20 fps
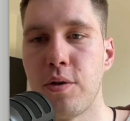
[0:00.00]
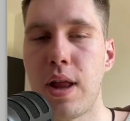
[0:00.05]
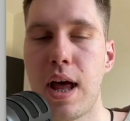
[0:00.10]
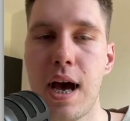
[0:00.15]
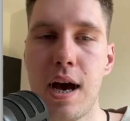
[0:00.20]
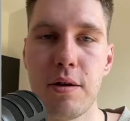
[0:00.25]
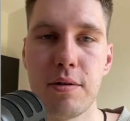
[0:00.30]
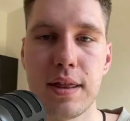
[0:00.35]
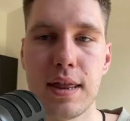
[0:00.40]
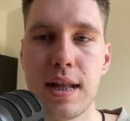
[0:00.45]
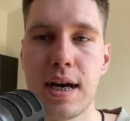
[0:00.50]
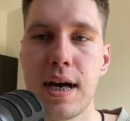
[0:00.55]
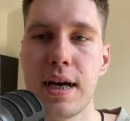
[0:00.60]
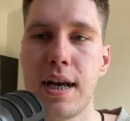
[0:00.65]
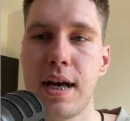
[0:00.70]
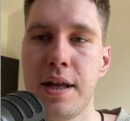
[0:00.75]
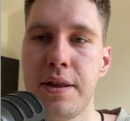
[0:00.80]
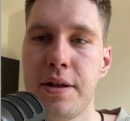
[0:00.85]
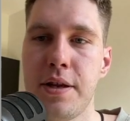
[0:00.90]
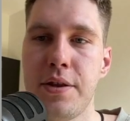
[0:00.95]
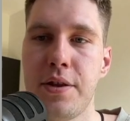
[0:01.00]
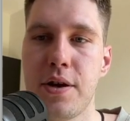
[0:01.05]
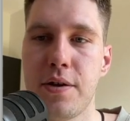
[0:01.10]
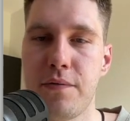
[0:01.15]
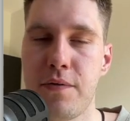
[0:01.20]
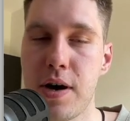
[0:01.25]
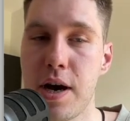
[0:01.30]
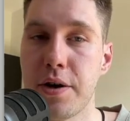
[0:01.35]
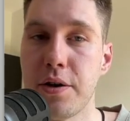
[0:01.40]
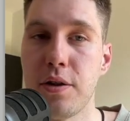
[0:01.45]
outline, and then
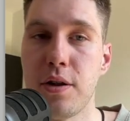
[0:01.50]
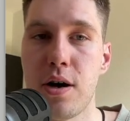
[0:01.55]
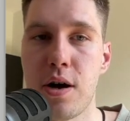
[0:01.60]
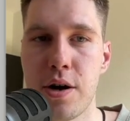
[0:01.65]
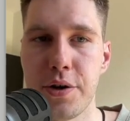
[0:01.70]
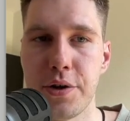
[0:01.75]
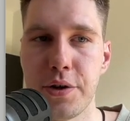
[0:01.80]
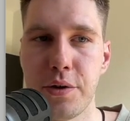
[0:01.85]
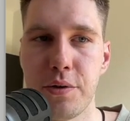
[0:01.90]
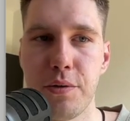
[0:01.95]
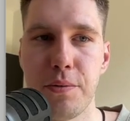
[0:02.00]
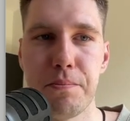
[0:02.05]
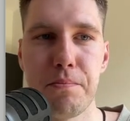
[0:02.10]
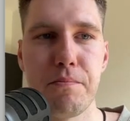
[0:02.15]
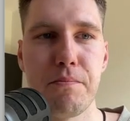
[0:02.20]
final article.